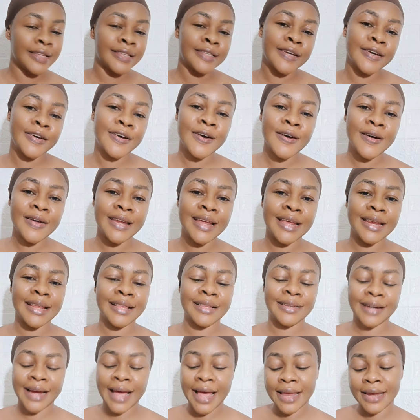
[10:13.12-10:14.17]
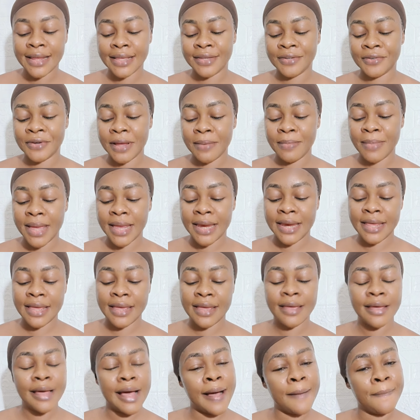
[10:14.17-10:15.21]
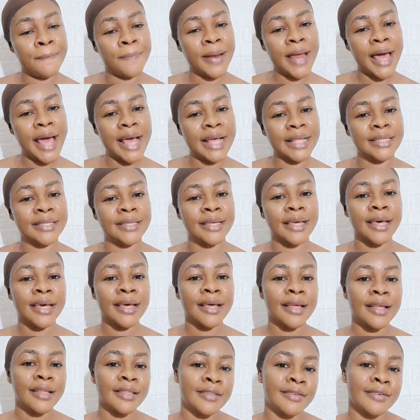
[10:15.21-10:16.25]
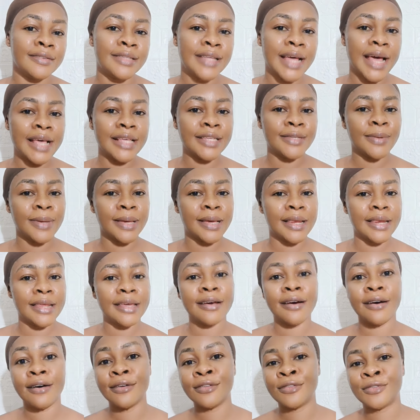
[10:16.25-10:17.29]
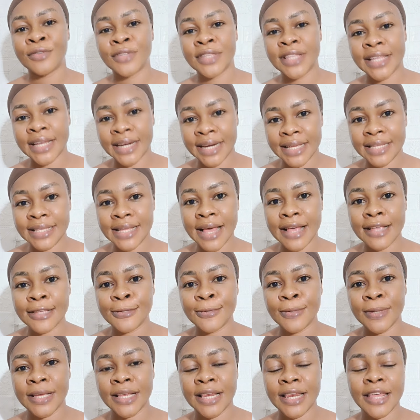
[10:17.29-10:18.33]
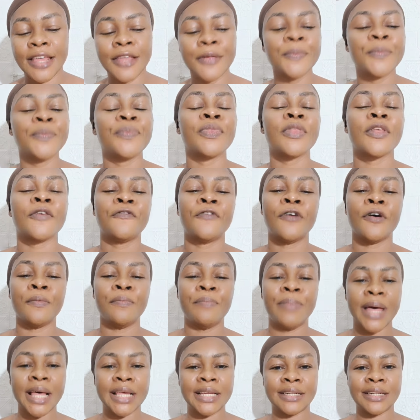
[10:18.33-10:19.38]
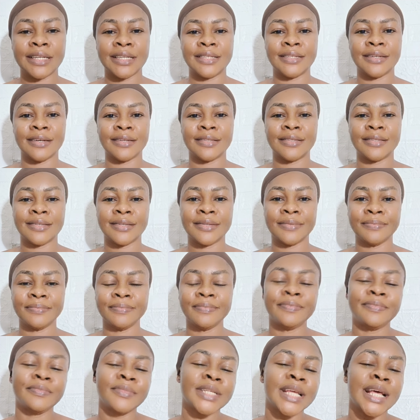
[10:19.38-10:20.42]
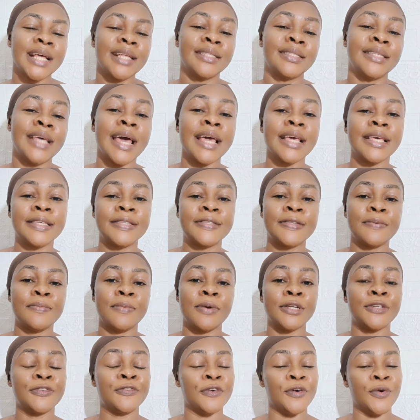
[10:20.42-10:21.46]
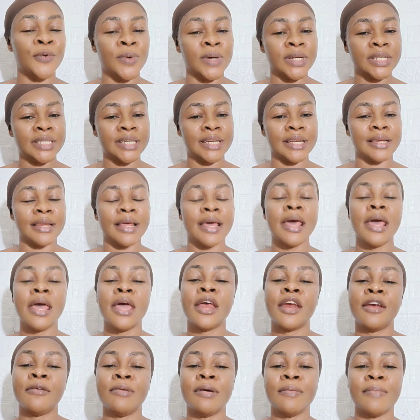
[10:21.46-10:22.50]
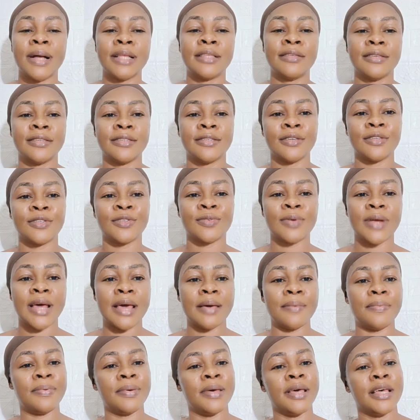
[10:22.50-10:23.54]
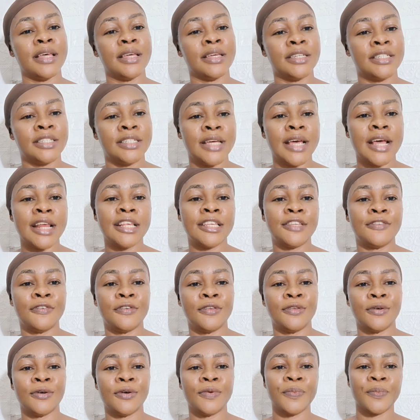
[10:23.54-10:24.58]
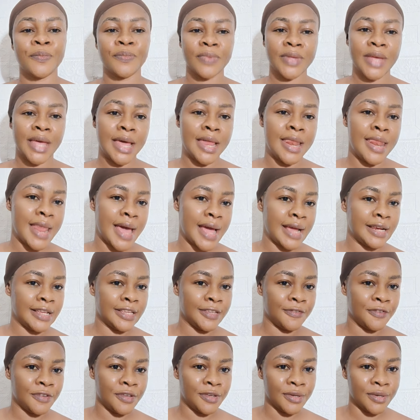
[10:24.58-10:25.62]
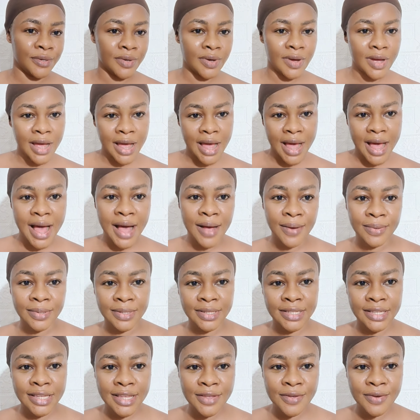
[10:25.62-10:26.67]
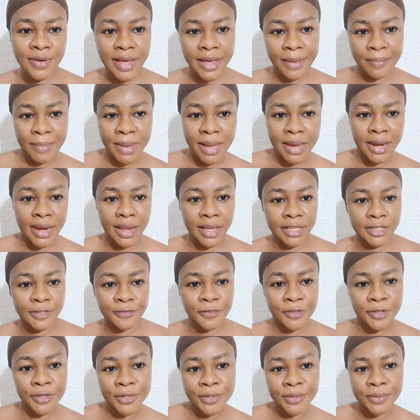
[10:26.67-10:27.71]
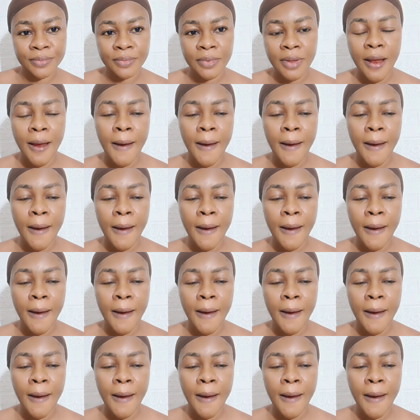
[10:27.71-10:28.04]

so go on and try this remedy apply it two times weekly or three times weekly for best results. Thank you so much for watching. Remember to subscribe, share this video, and like this video. I'll see you in my next video.